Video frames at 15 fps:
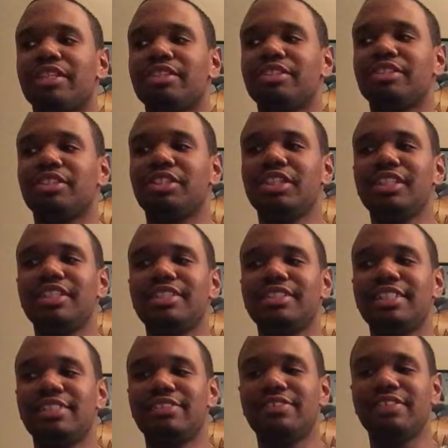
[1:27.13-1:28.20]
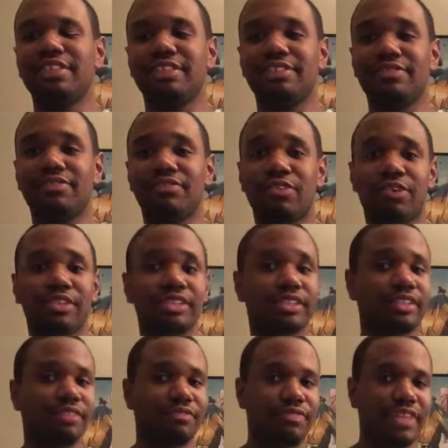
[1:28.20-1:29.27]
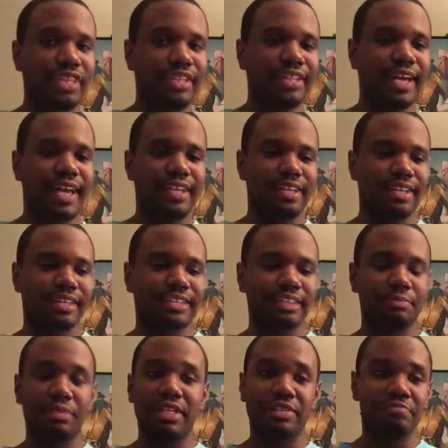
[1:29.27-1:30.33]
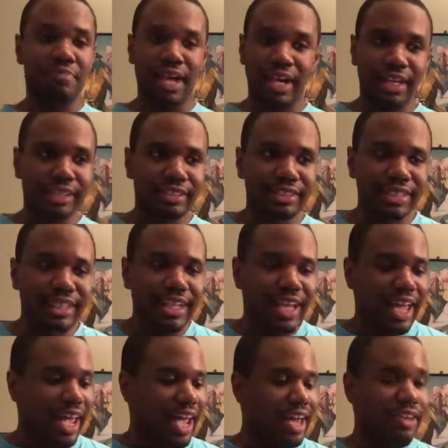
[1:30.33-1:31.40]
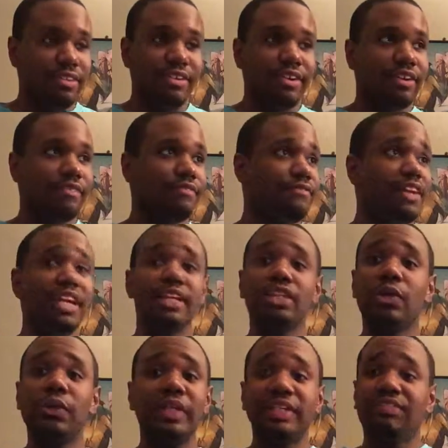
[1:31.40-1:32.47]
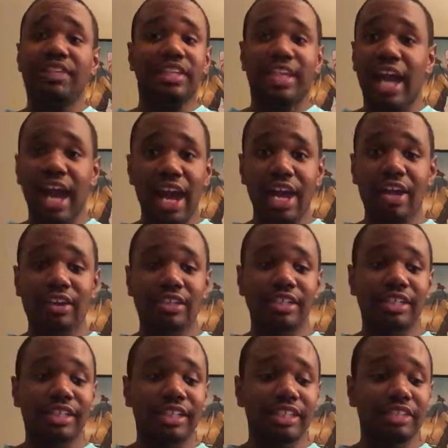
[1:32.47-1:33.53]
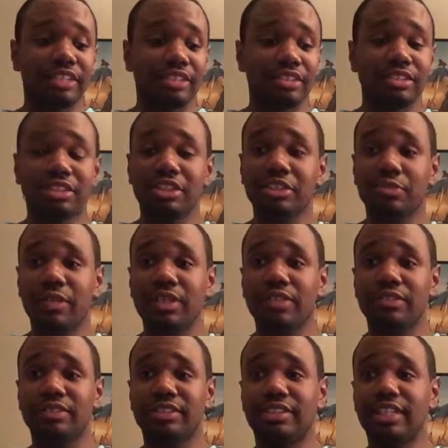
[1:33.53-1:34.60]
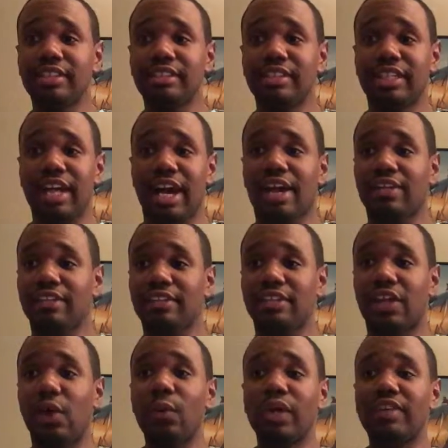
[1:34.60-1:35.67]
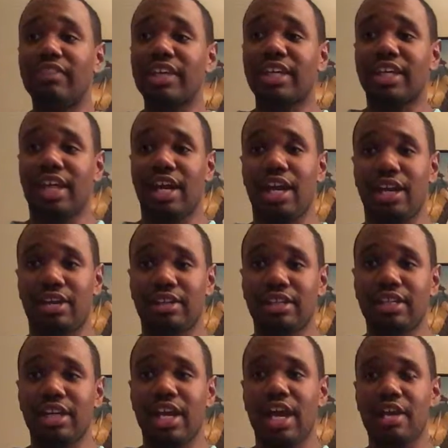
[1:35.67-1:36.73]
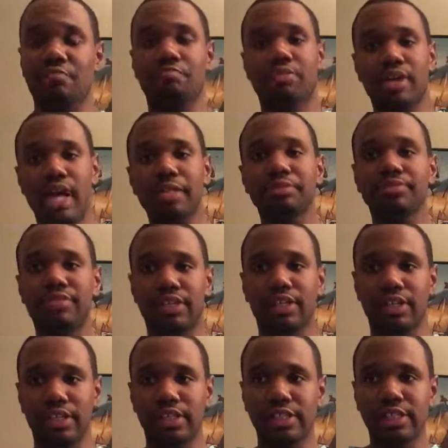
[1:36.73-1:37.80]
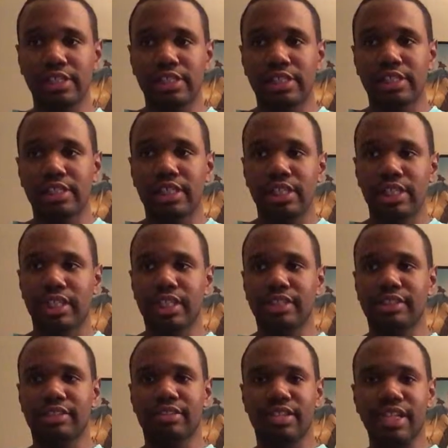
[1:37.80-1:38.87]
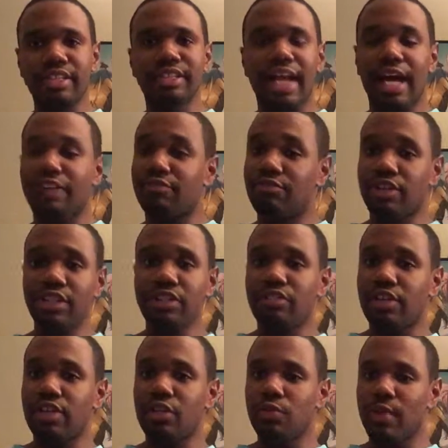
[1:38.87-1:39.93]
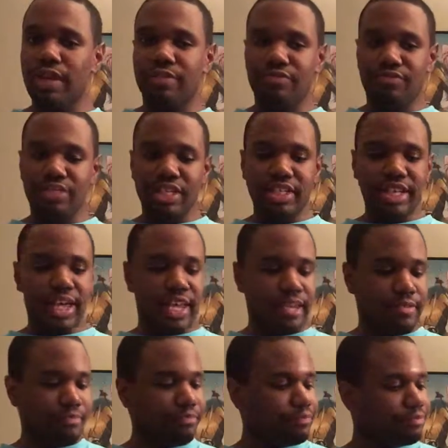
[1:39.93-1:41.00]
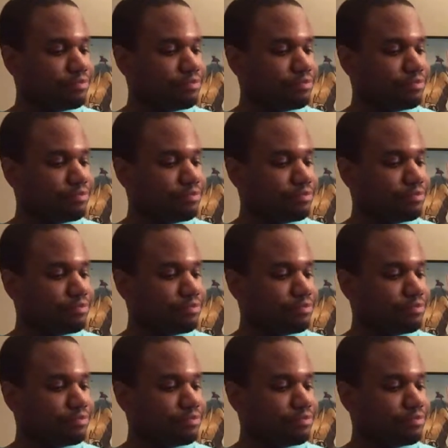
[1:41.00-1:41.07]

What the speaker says: she literally forced Phi and Lux to be maids. And Phi don't even care. She's one of those ditzy characters that don't even care. And props for her, because things got really real when Phi and